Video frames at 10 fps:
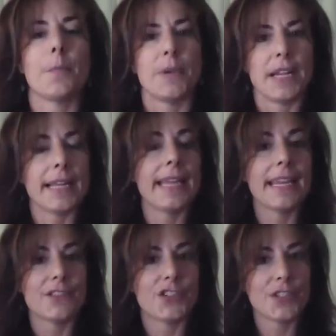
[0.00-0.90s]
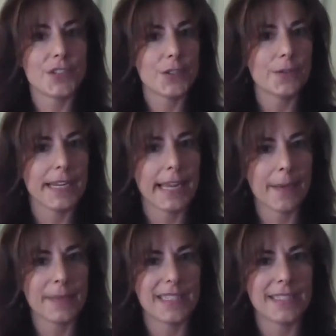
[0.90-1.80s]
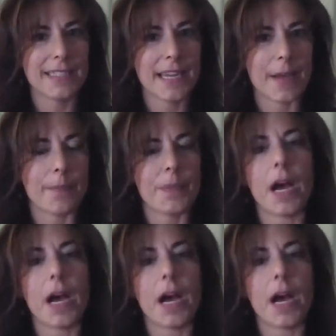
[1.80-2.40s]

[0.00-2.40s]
But again, just to recap this step,